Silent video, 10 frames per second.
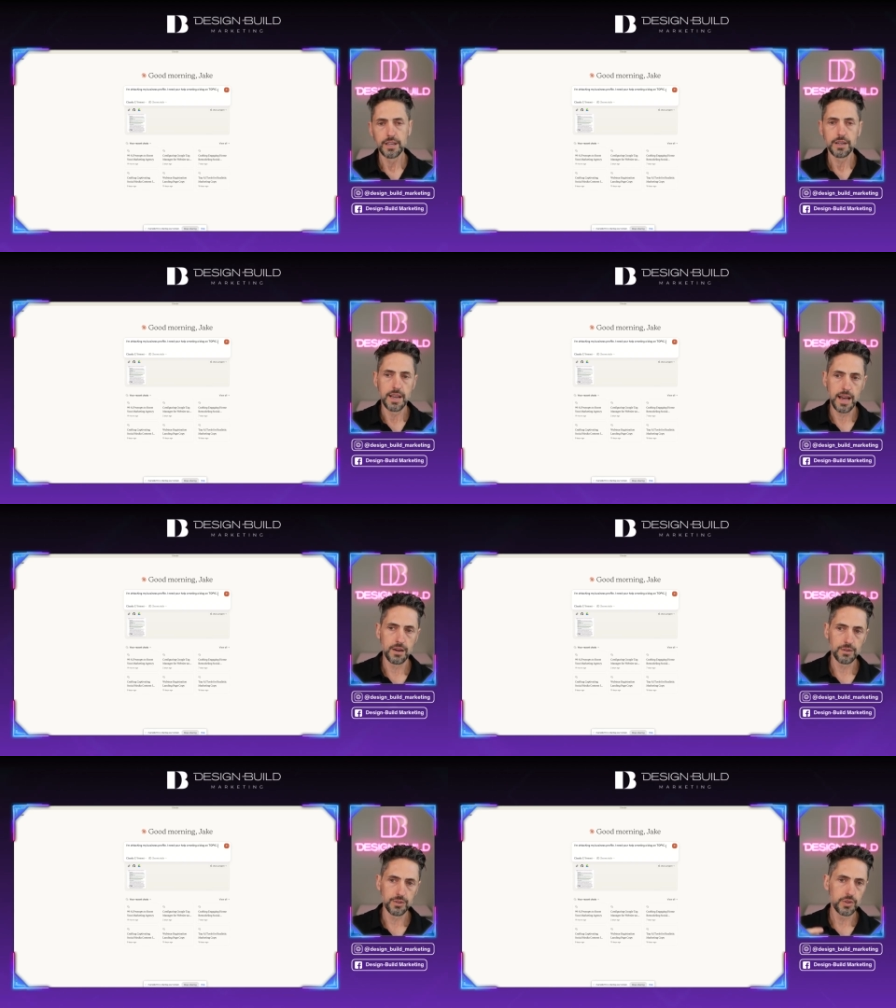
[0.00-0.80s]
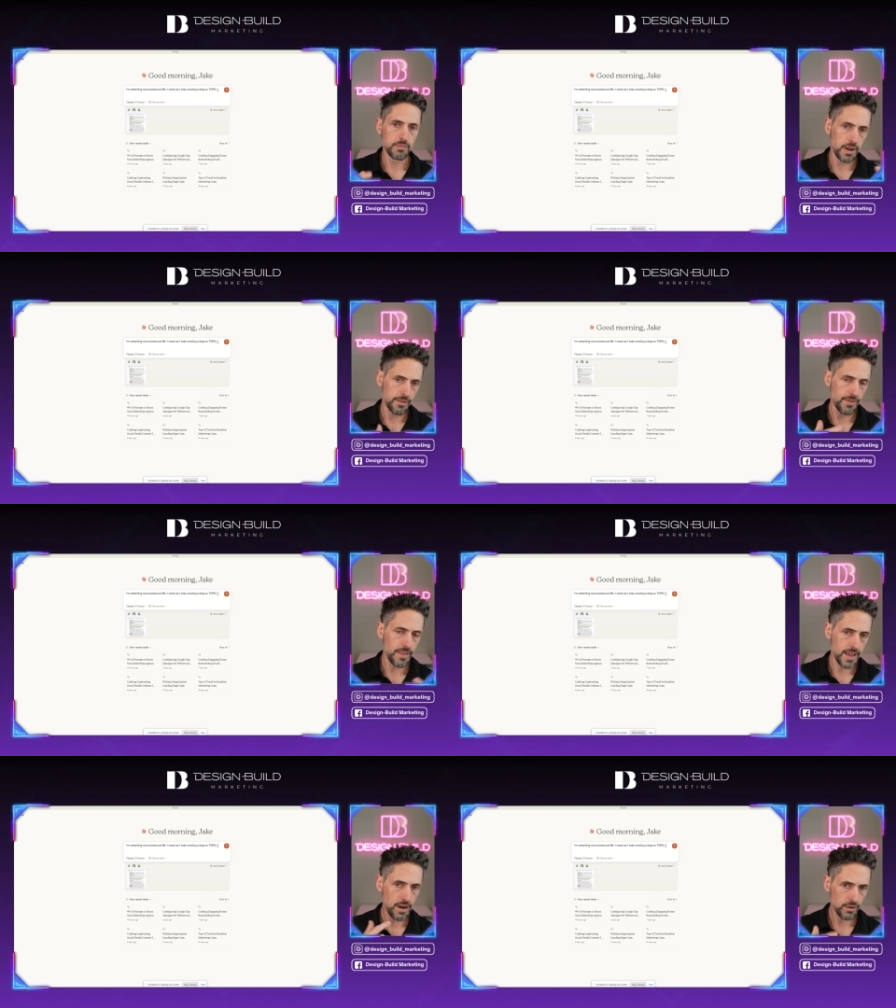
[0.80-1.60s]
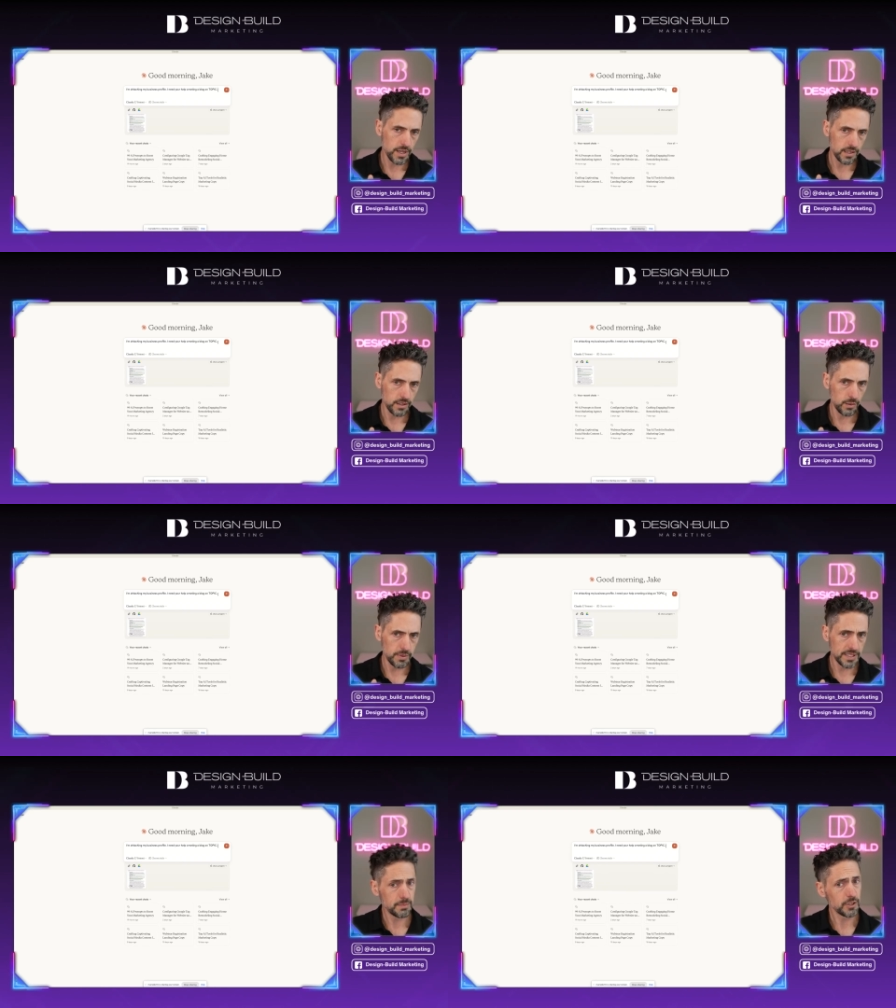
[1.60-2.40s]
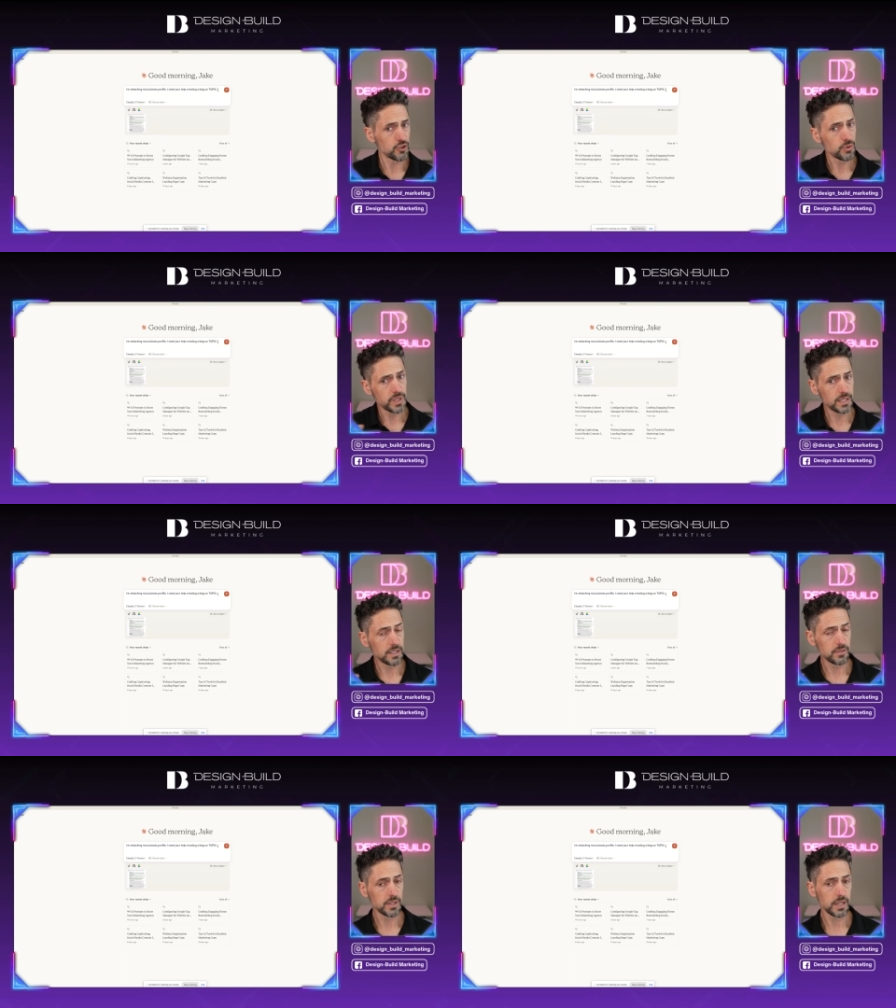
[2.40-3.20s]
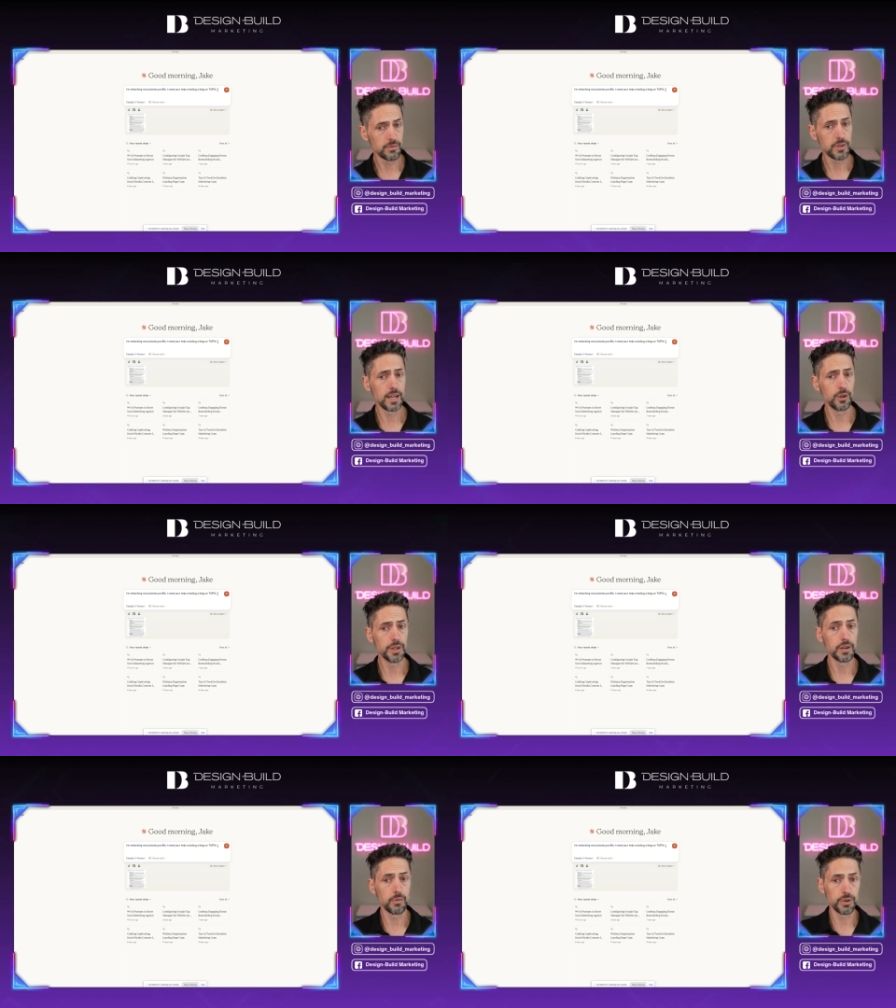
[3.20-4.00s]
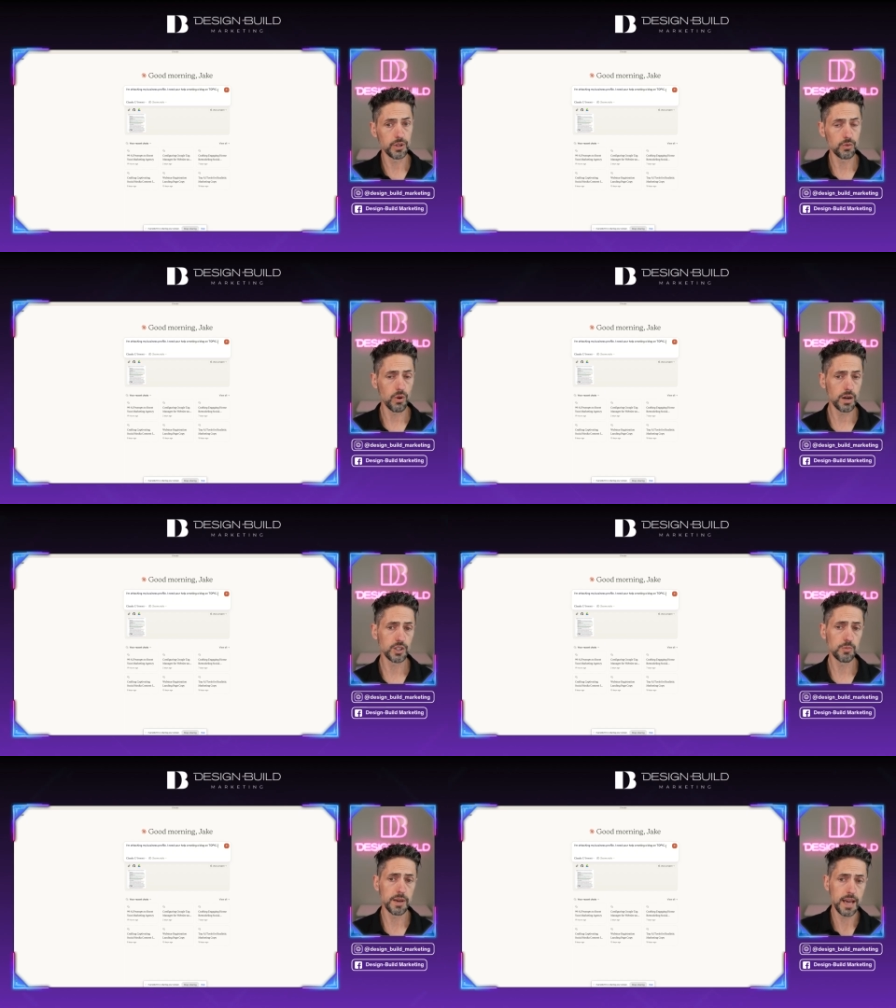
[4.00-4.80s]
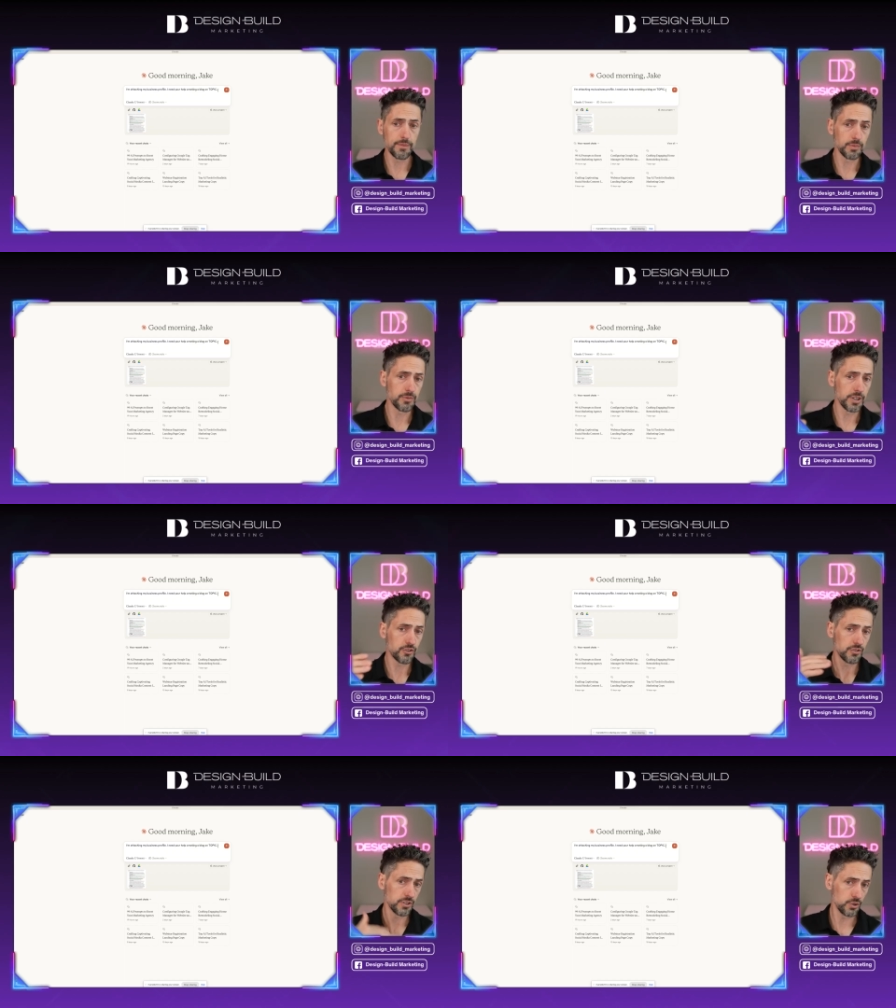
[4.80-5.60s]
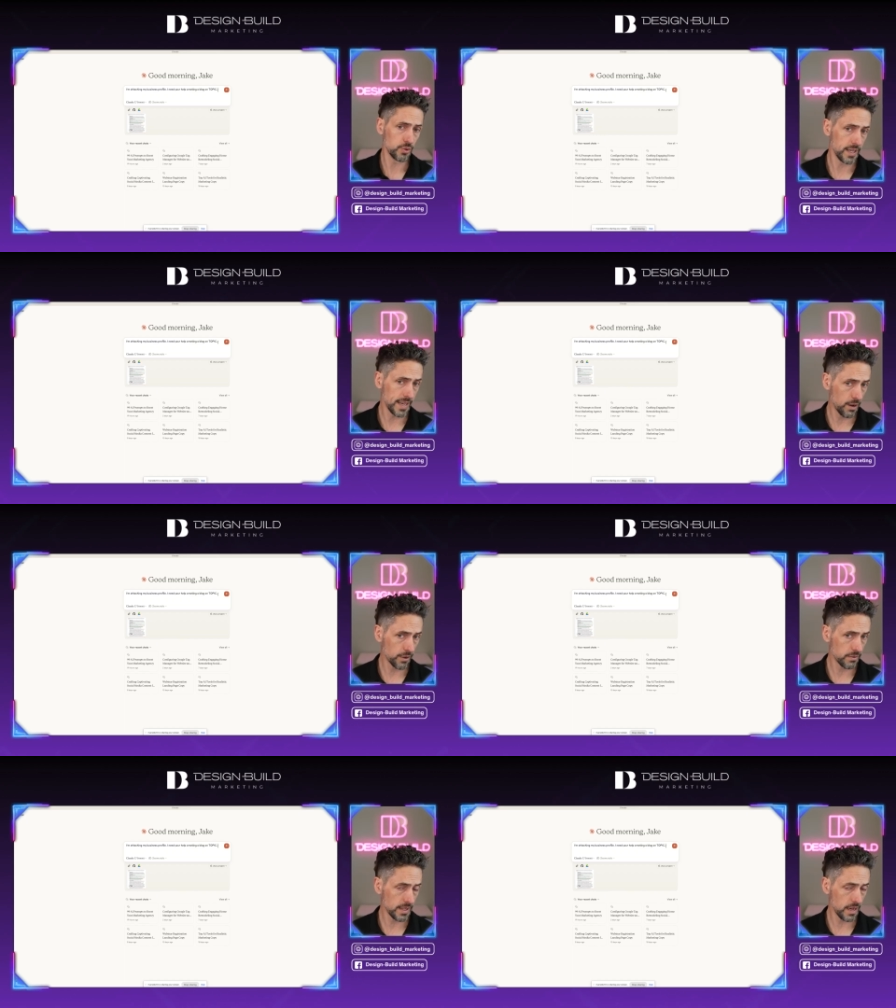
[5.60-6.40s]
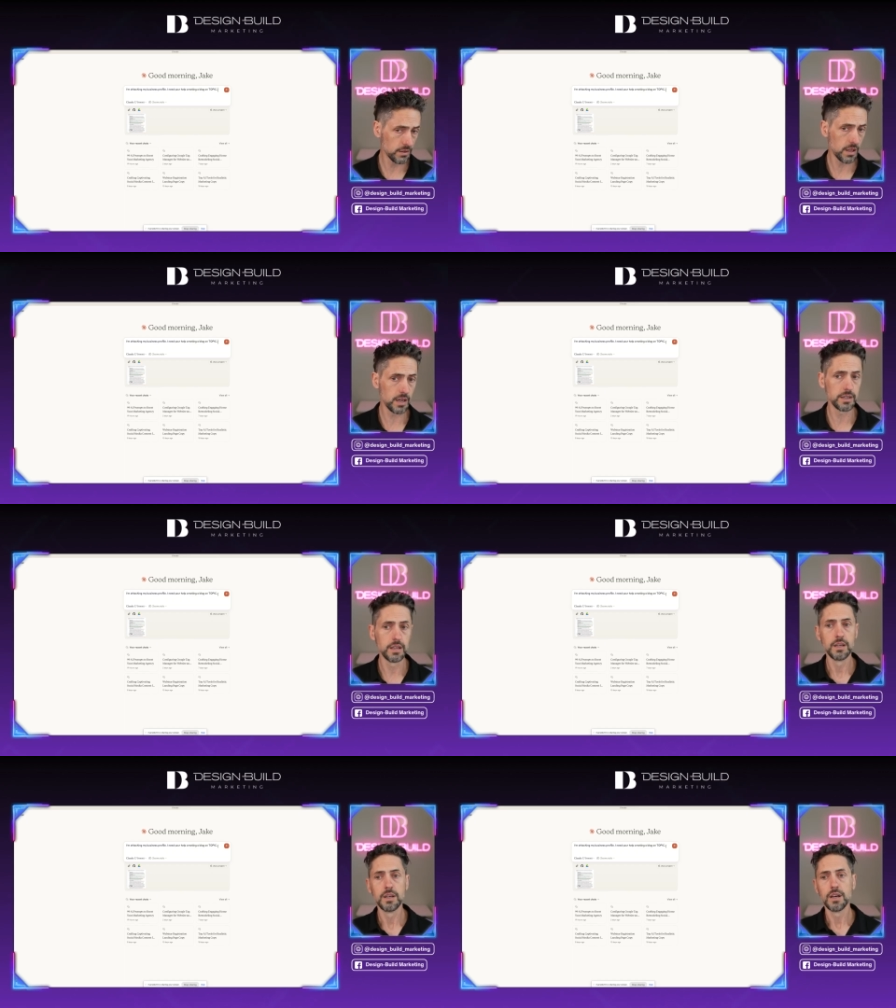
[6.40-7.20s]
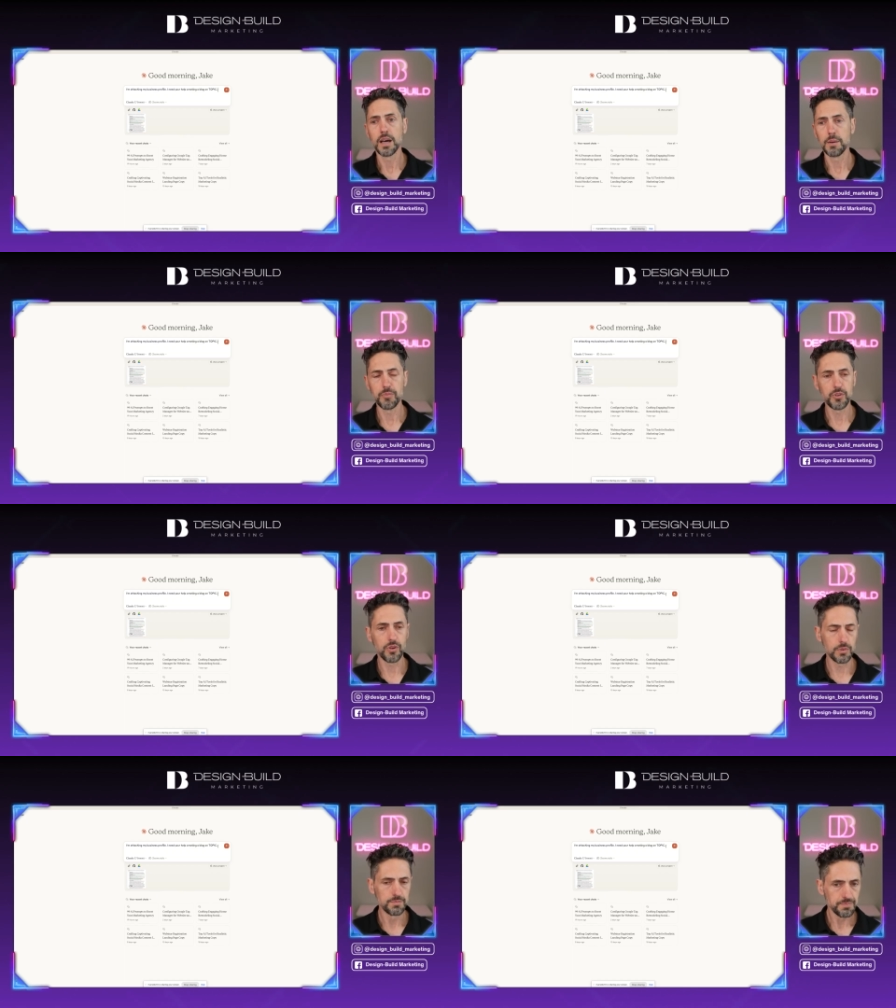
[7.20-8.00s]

Now you can modify the outline a little bit to make sure that it is kind of dialed in on what you want. You may have some sections that you take out of the outline. So